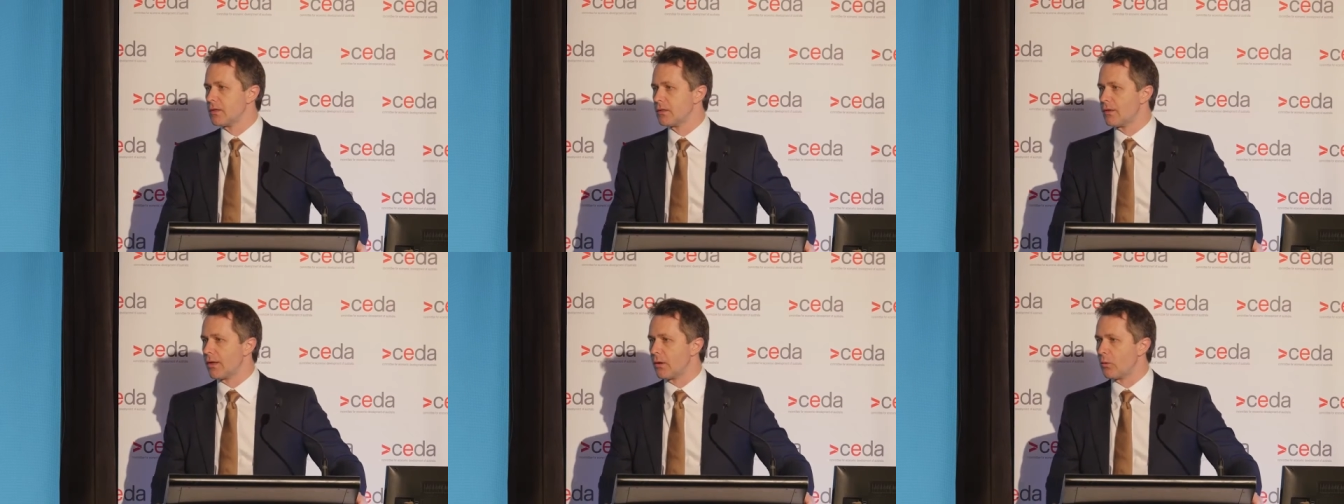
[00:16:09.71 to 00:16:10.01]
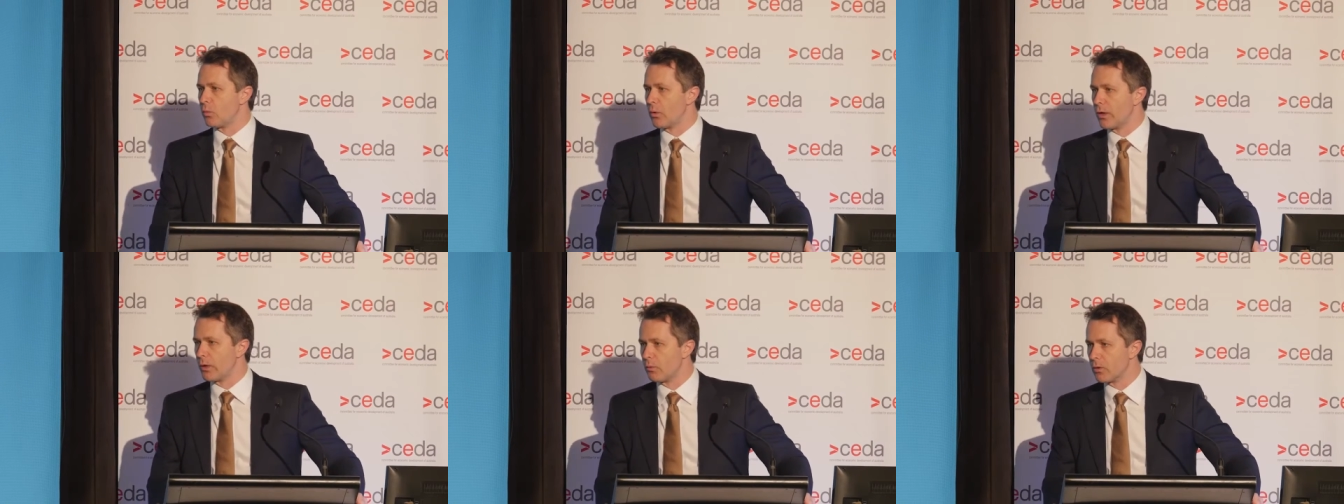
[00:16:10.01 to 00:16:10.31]

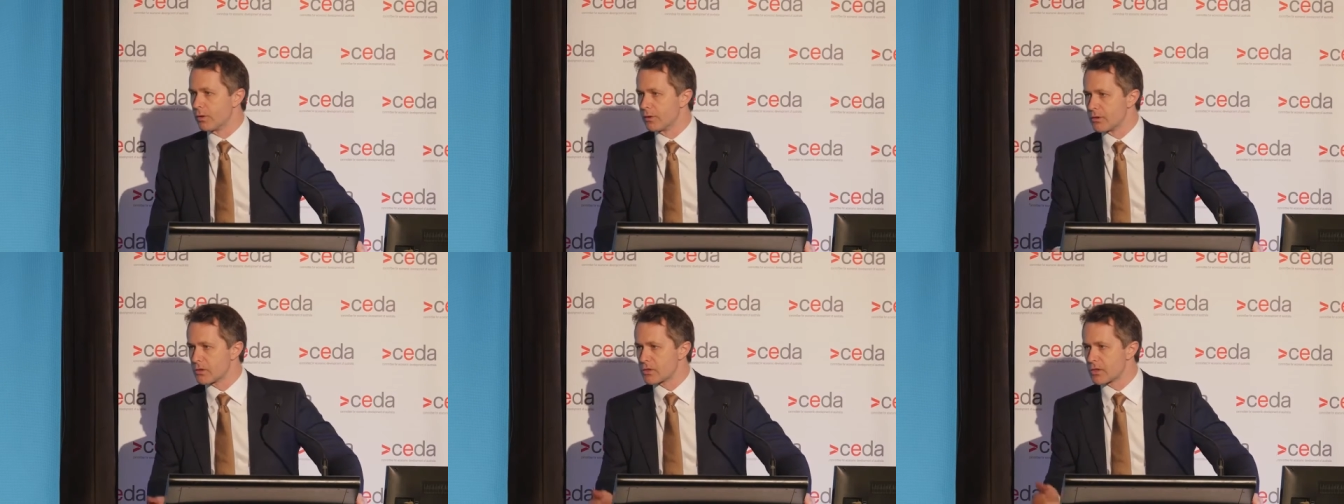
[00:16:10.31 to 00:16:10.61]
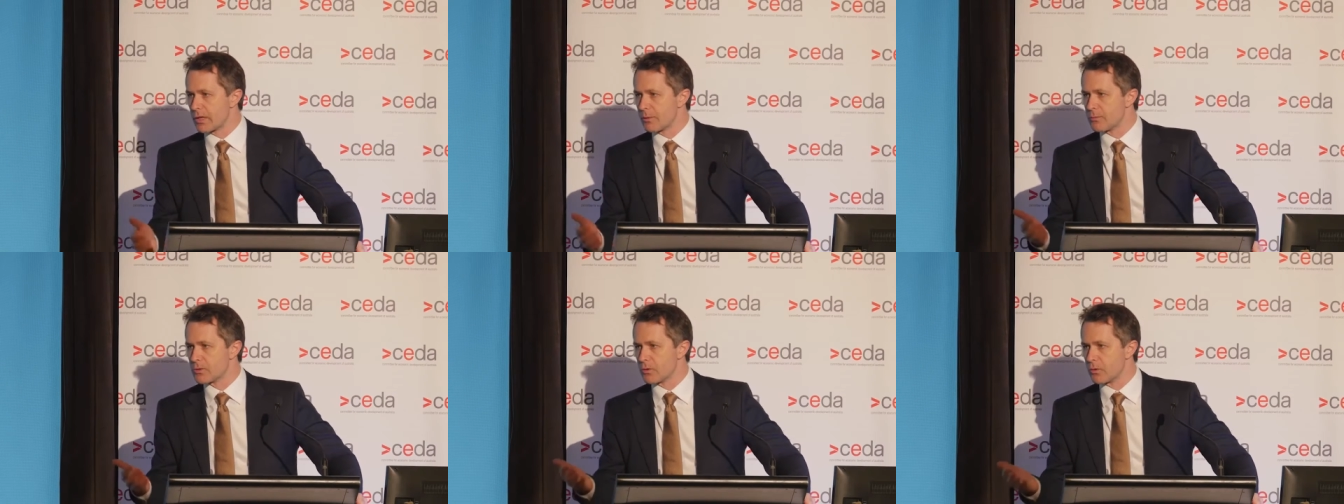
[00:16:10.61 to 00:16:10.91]
that we want, the
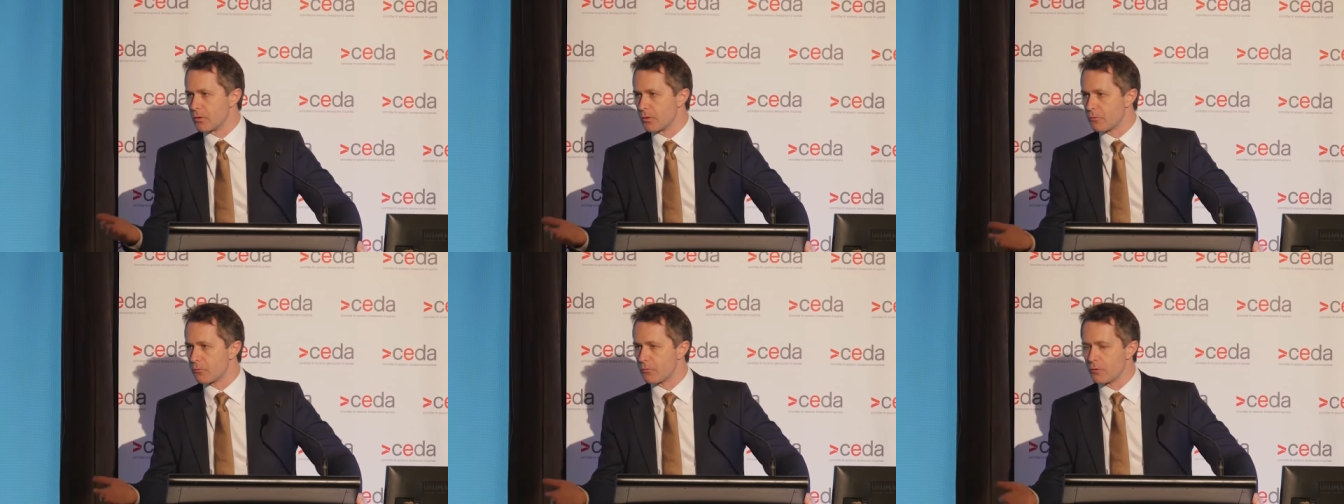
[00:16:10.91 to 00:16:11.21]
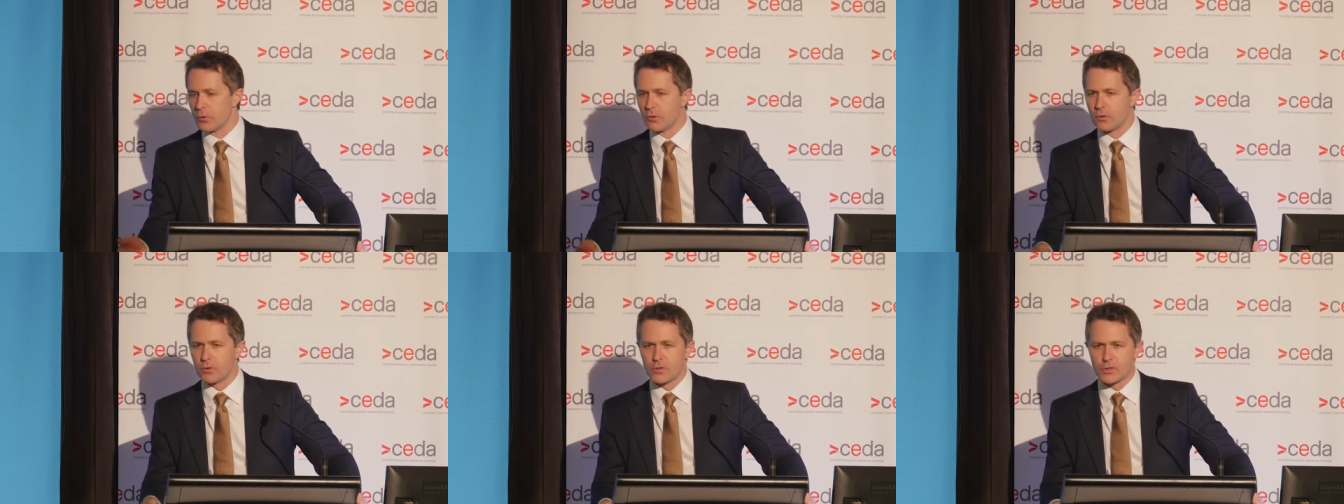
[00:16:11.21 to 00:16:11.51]
same sort of
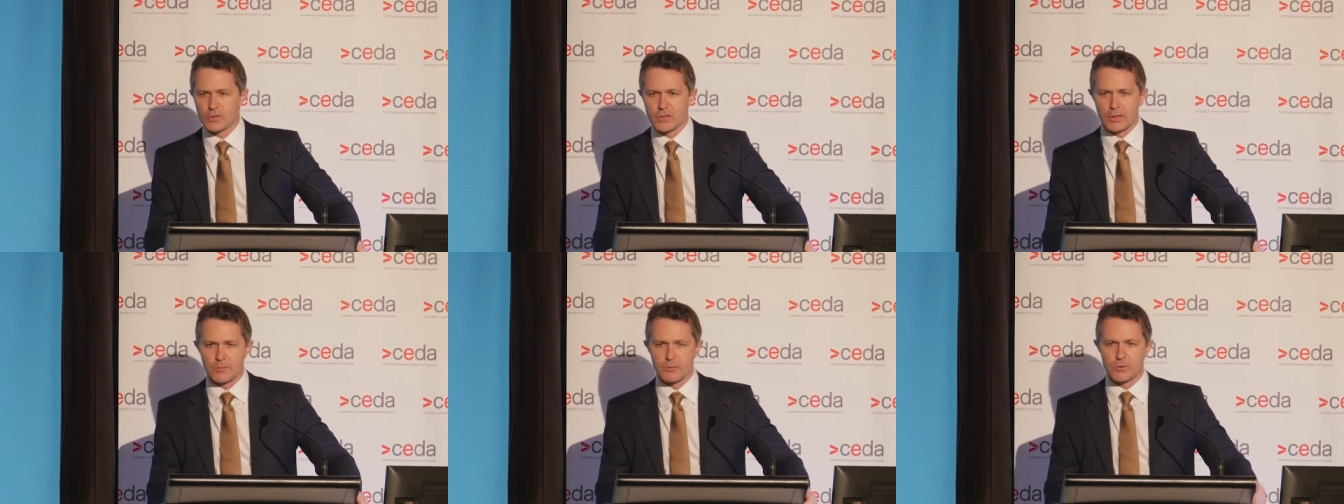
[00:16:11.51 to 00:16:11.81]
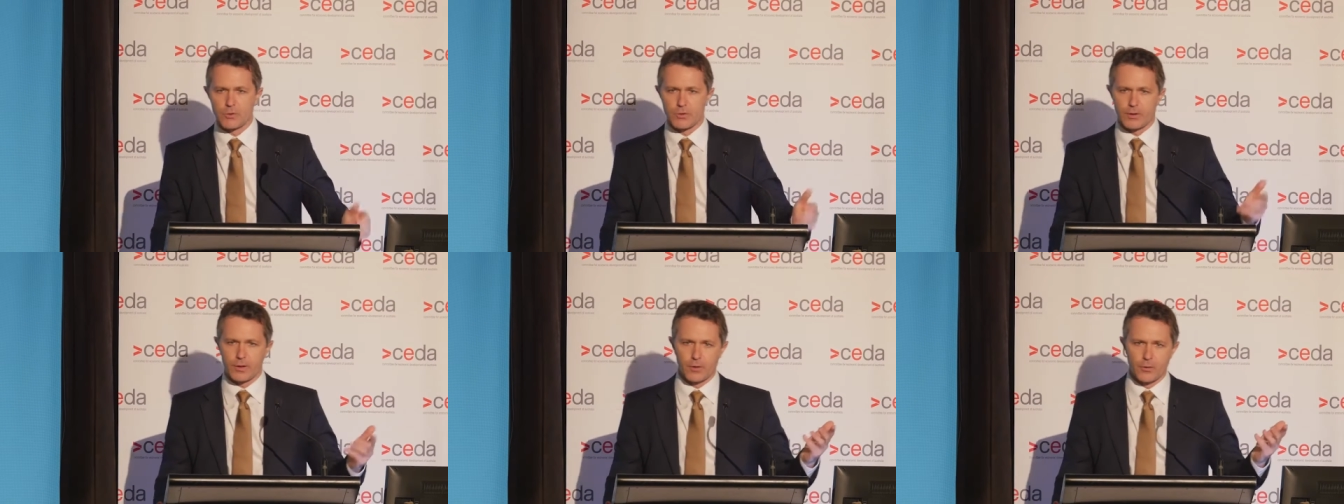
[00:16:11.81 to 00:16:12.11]
food, the same
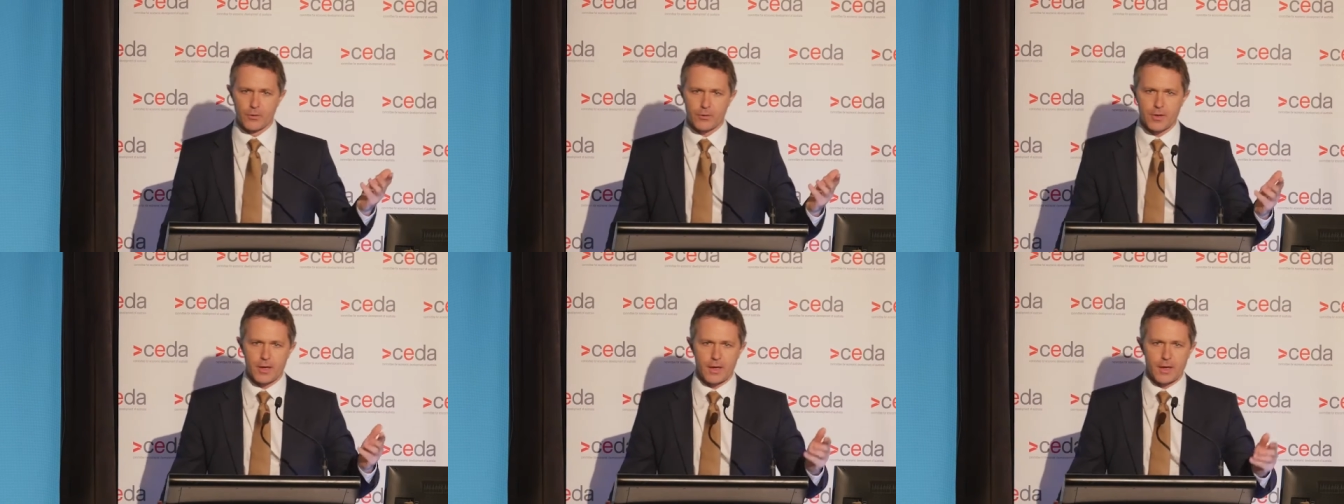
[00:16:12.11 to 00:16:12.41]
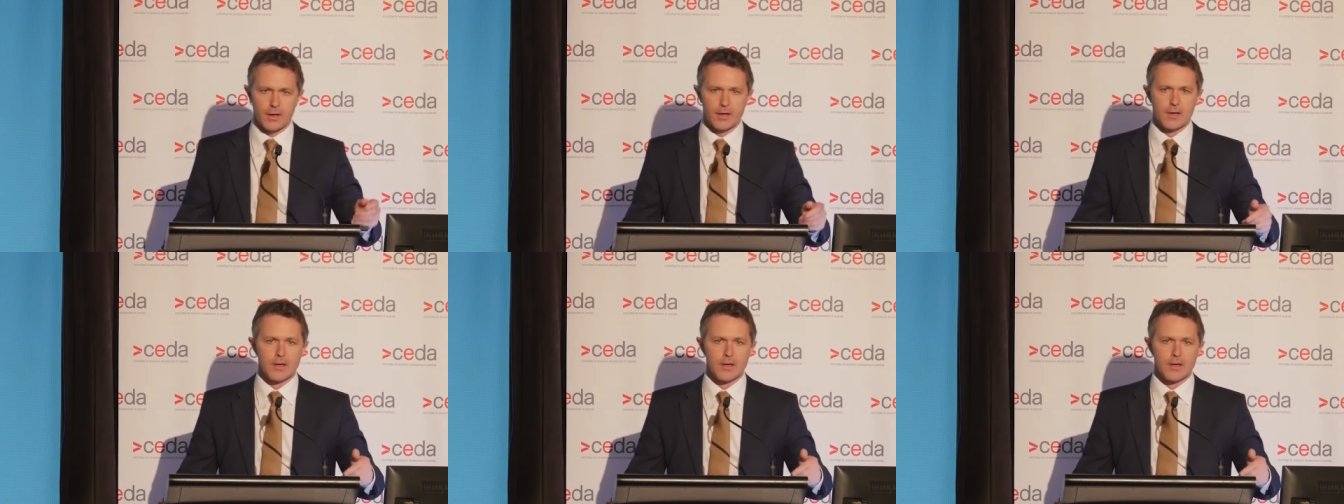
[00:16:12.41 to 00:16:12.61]
sort of healthcare,